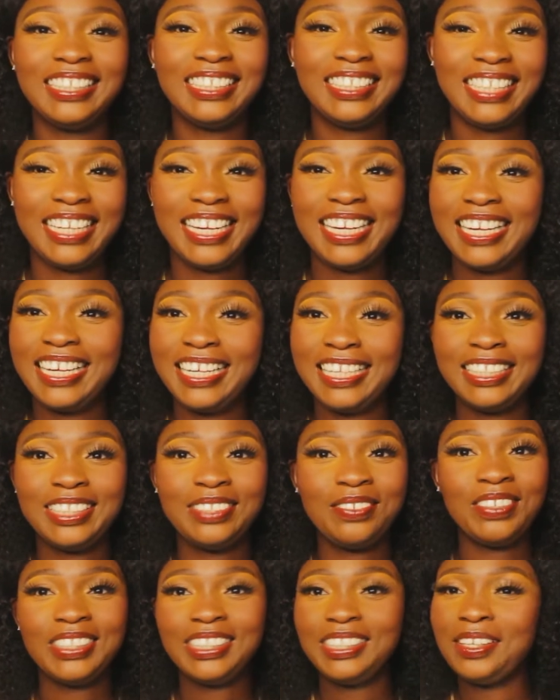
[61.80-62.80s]

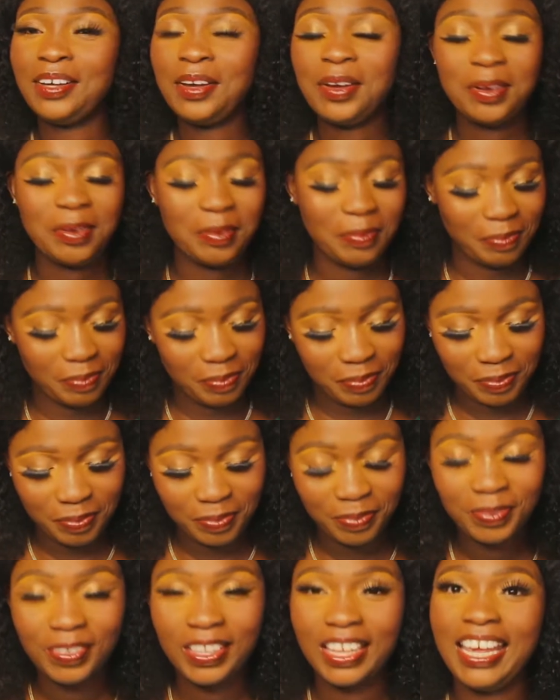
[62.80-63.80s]
sis. What's up?
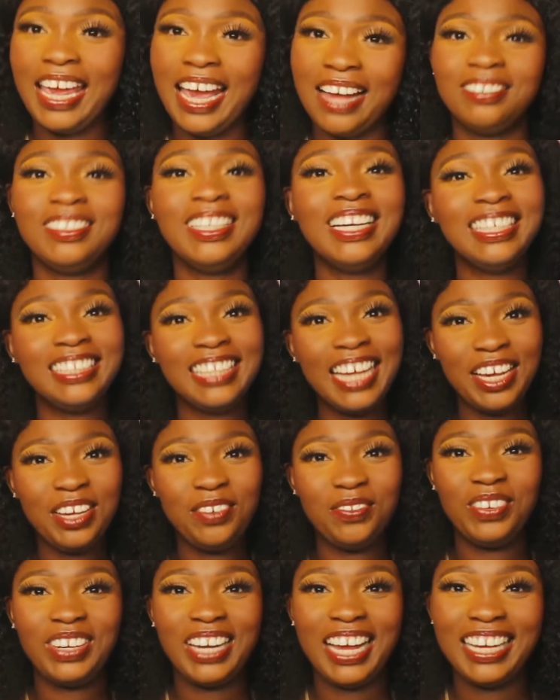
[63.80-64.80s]
Yeah, thank
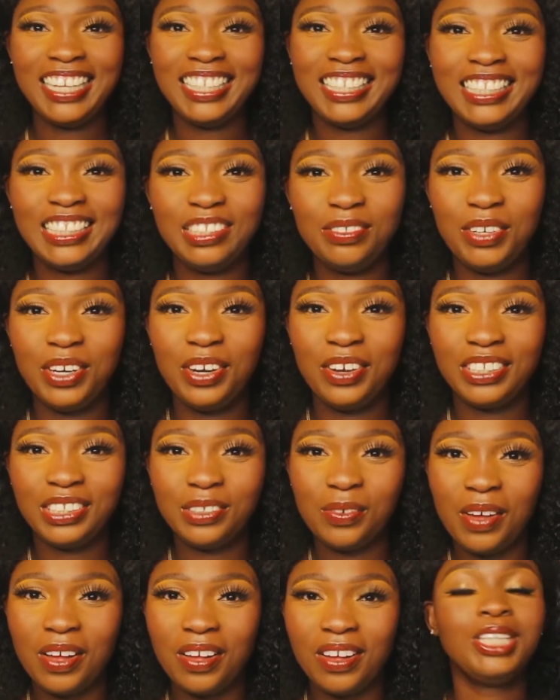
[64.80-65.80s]
you for liking this video
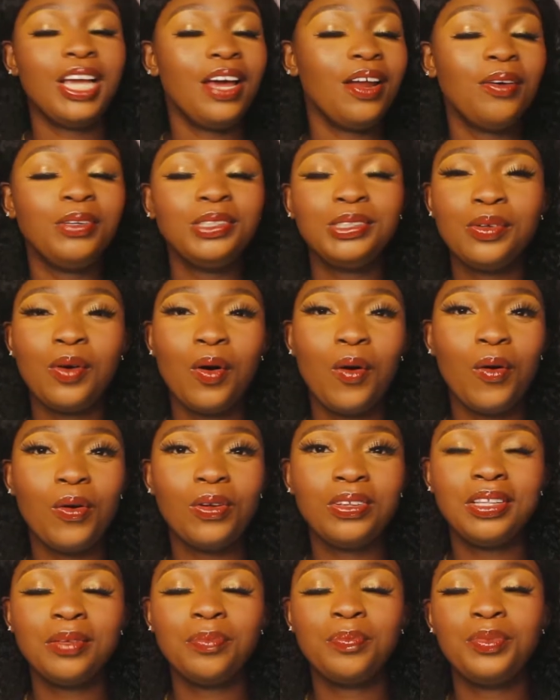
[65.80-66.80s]
as well. Shout out to
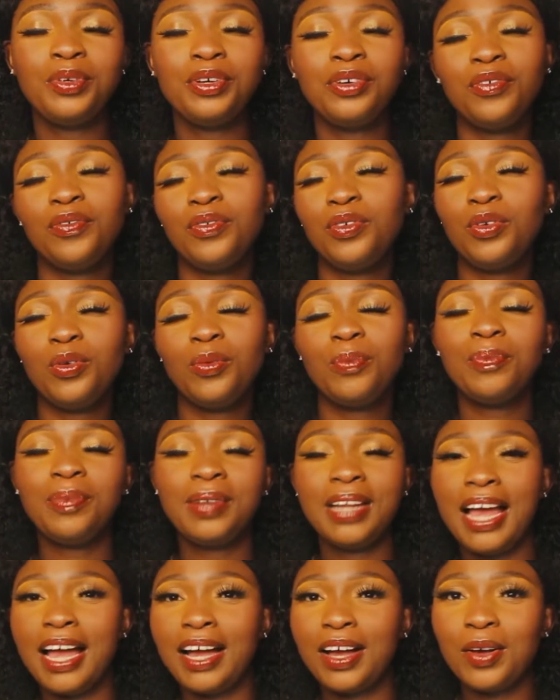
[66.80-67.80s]
all the beautiful
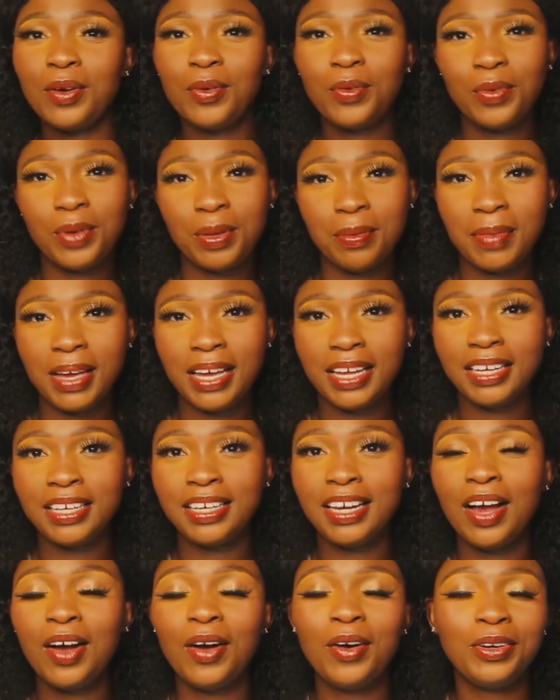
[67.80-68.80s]
black
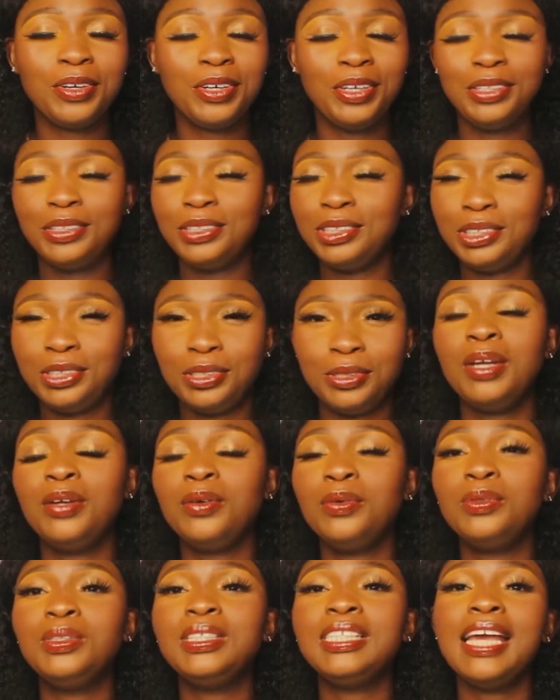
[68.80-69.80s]
women on YouTube
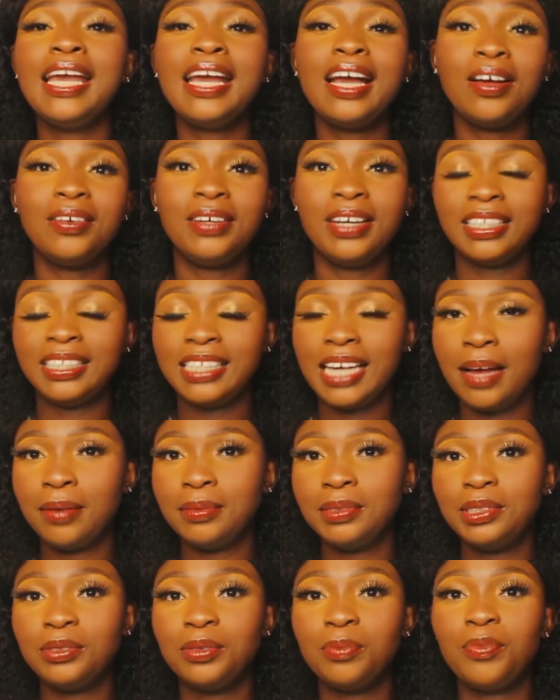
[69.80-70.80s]
who take out their
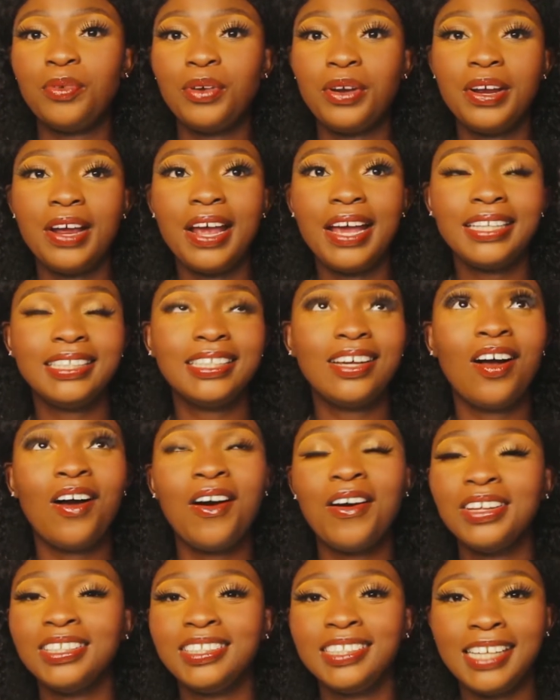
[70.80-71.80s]
time to create
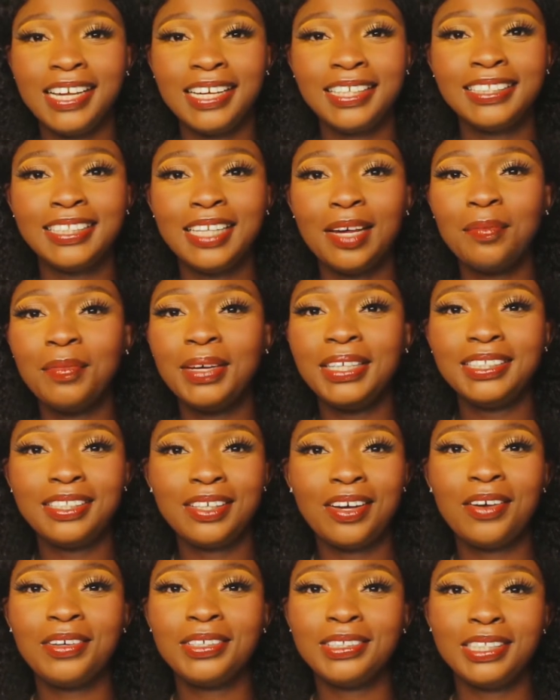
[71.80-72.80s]
content,
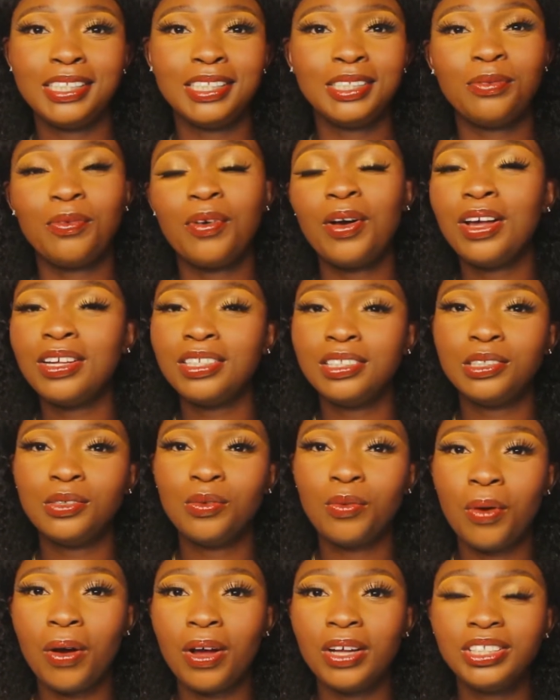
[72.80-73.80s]
amazing content for us
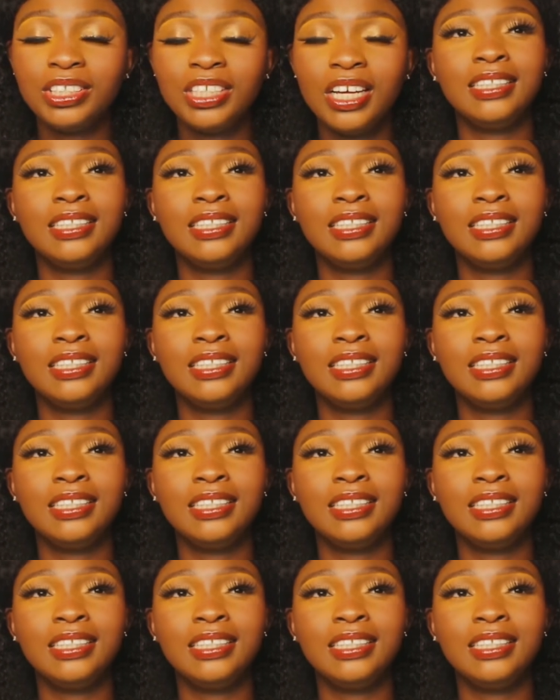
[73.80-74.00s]
to watch,